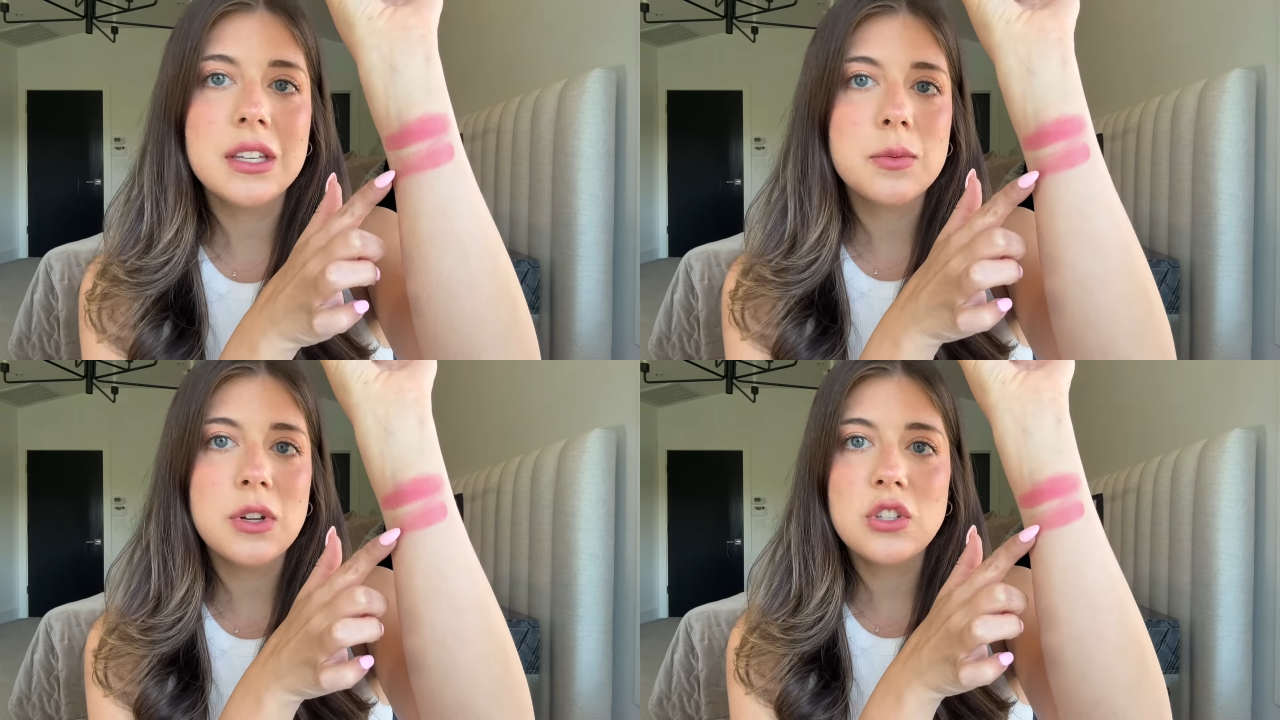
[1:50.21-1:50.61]

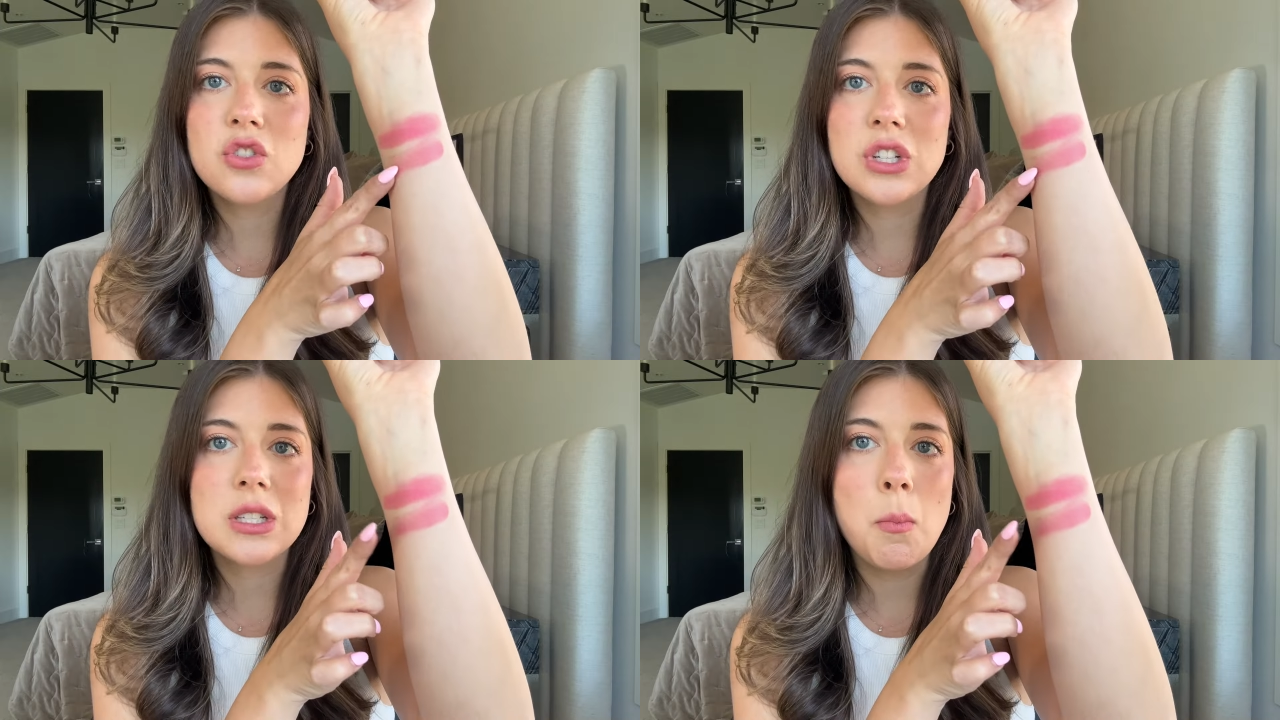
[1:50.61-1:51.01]
This
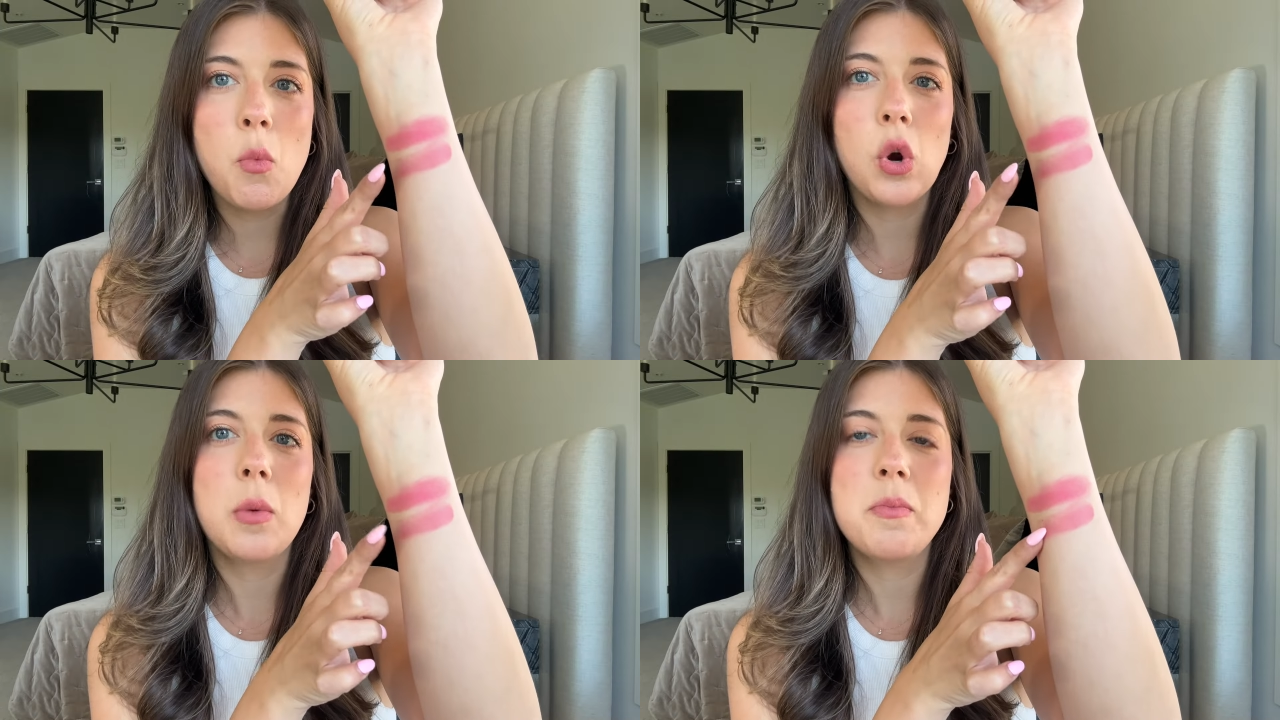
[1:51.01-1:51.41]
one's just
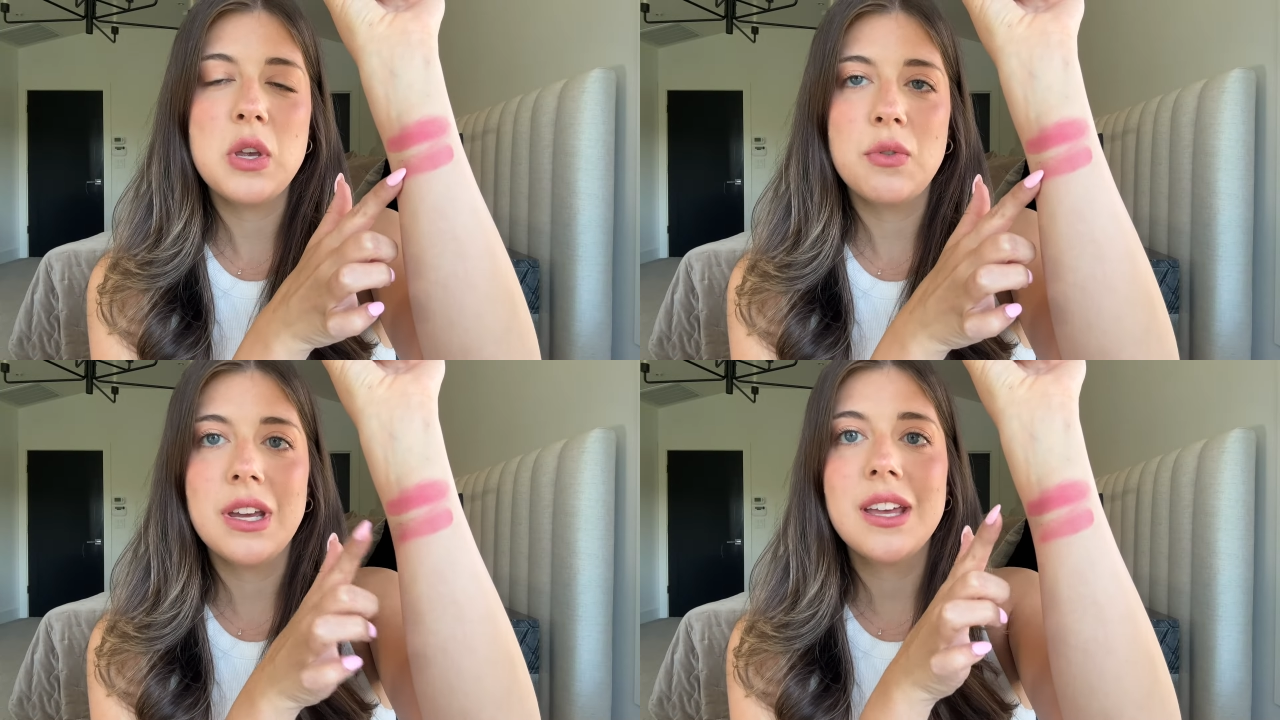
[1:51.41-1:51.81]
more
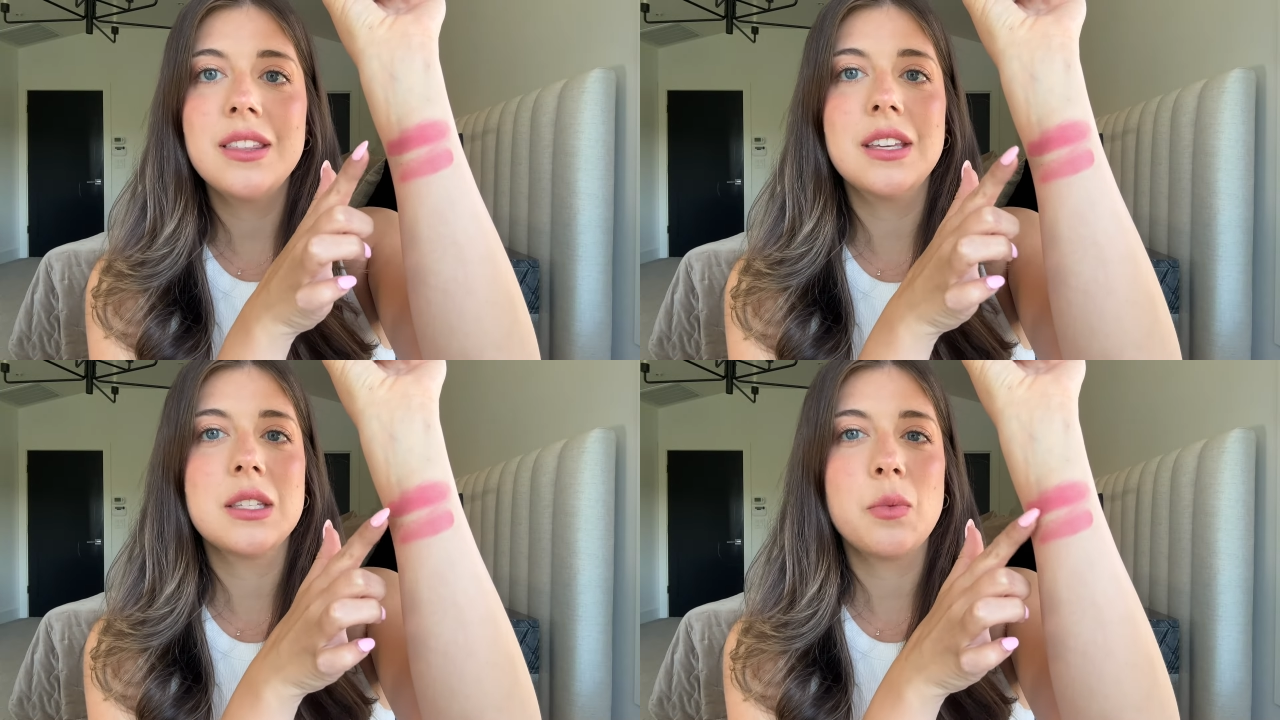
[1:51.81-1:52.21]

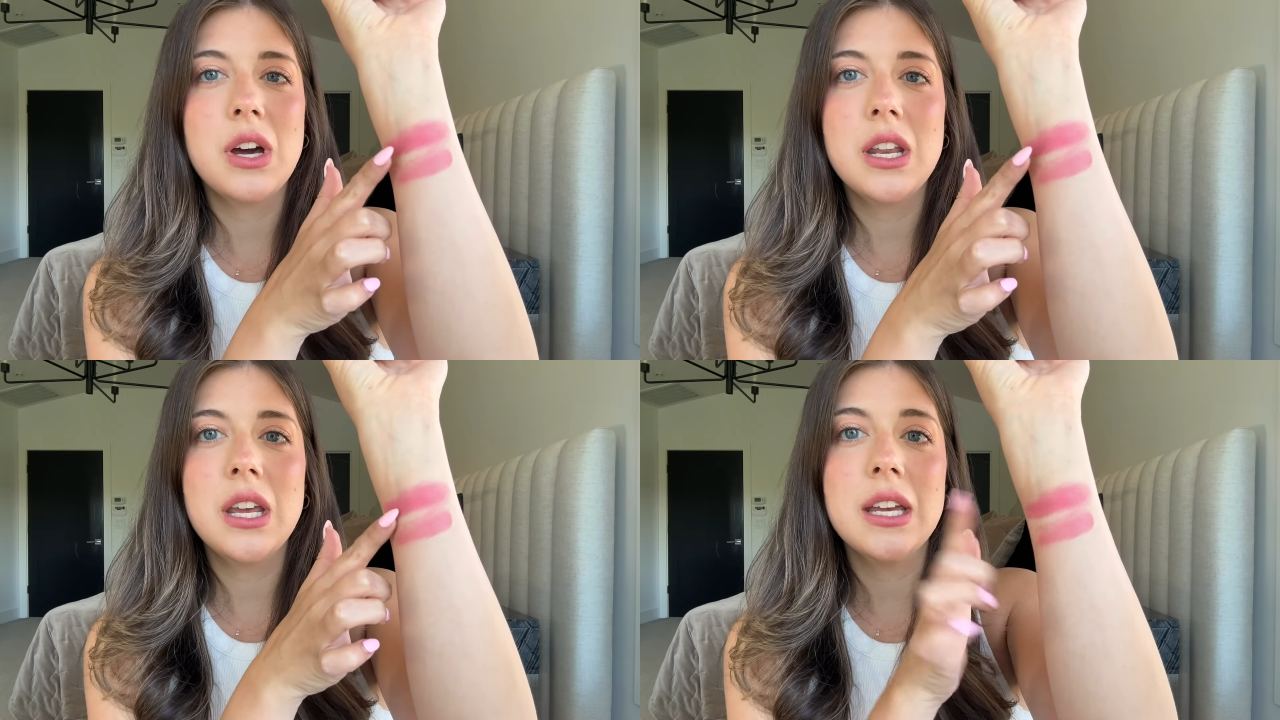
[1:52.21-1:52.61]
muted. This
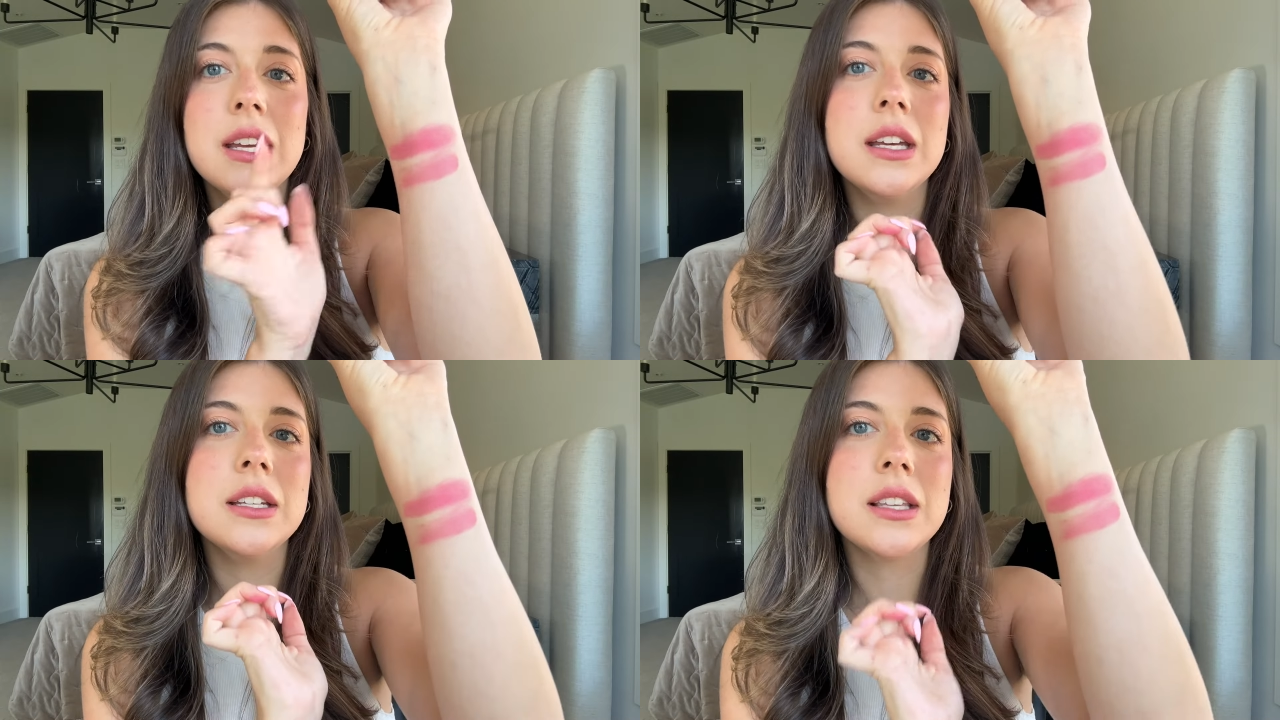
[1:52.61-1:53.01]
one
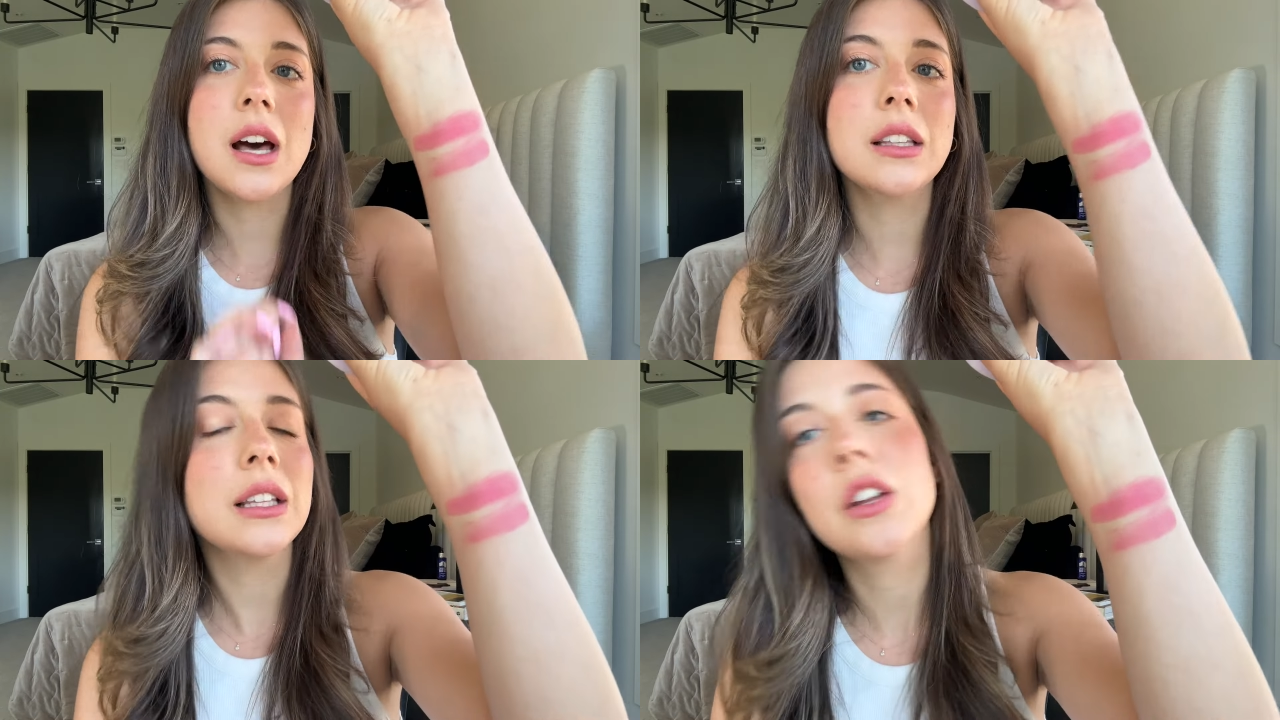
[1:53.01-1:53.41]
is
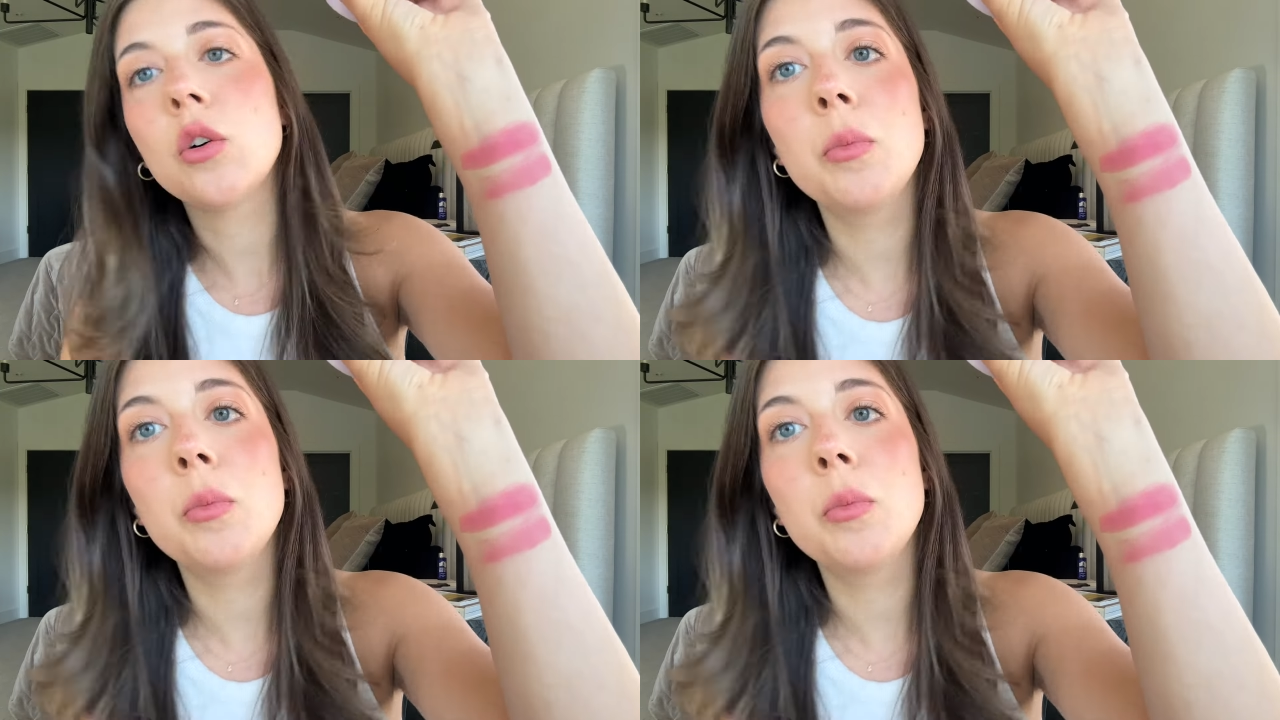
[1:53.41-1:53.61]
a little